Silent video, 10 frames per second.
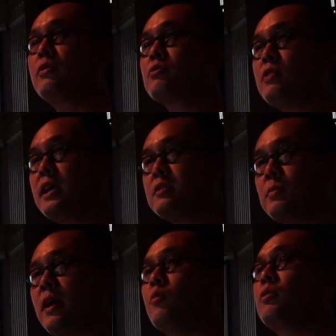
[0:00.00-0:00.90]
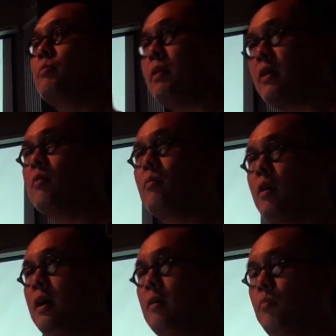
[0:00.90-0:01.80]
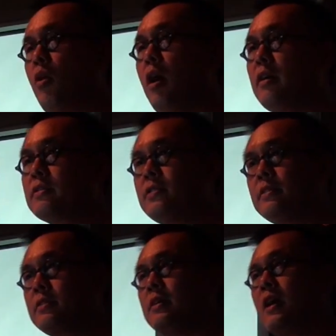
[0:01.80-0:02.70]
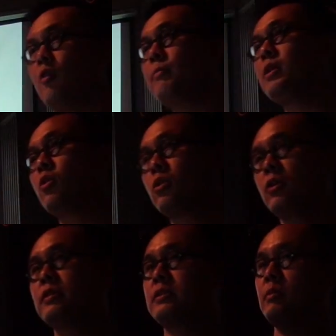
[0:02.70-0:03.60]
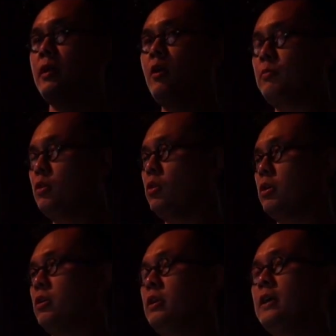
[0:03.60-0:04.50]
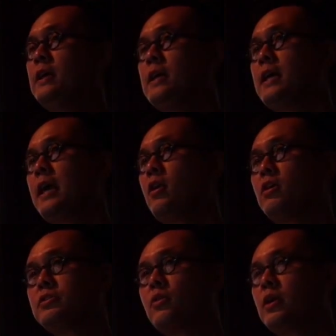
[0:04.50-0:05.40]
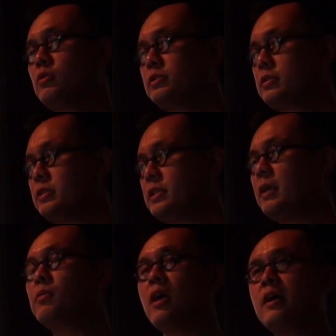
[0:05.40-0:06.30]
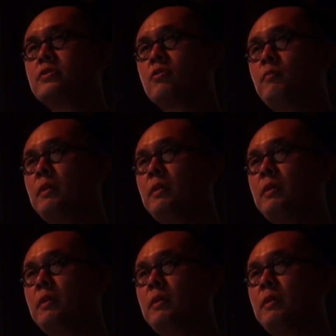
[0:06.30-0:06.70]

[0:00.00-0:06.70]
with your transplant with better uh, products, that's going to help me look good. It's going to help you look good. And also, I use it to stabilize. So if